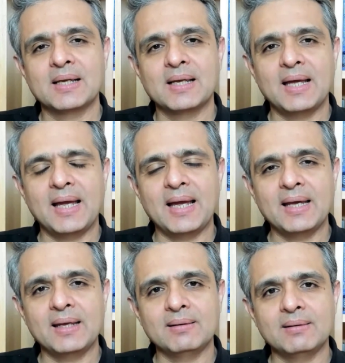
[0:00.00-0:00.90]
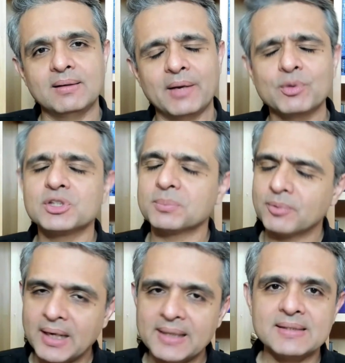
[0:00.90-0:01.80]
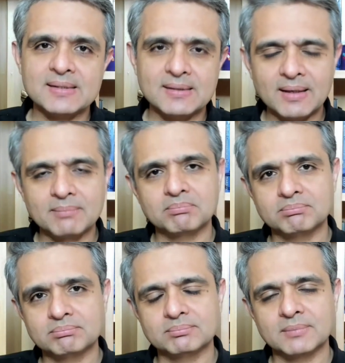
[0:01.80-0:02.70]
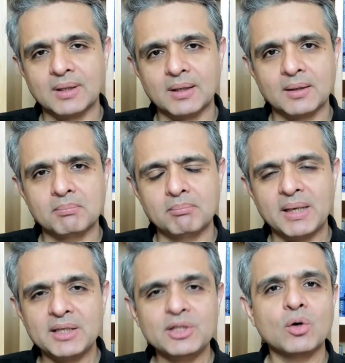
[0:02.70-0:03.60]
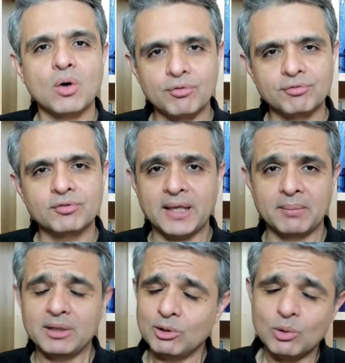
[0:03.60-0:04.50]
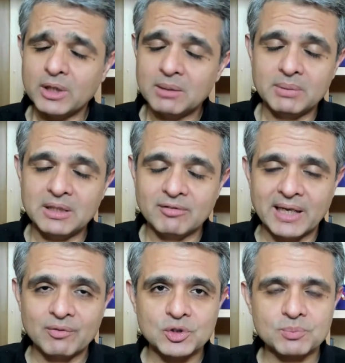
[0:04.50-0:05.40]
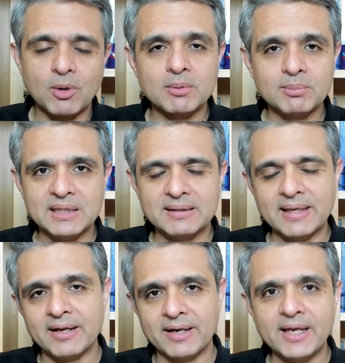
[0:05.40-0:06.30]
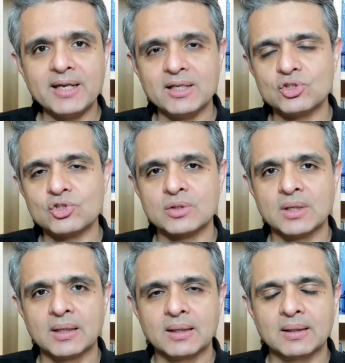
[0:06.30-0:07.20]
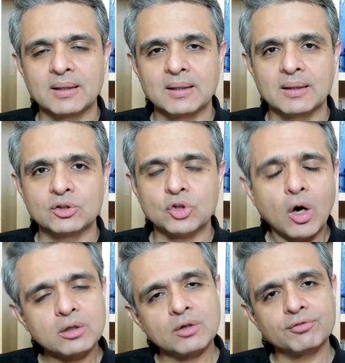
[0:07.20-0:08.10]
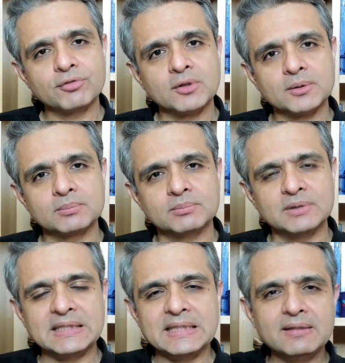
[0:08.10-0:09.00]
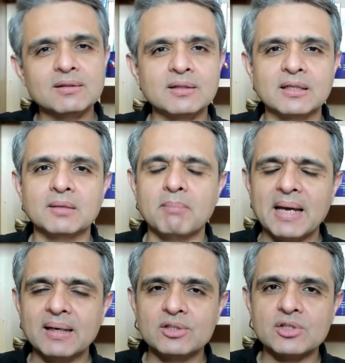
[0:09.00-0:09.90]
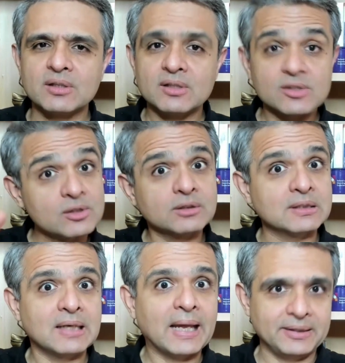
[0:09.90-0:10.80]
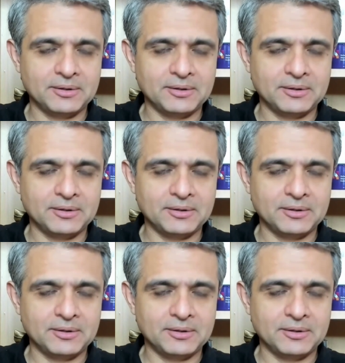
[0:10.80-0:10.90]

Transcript: And I was surprised that many of them, including me when I was probably their age, thought of a leader and a manager in a certain light.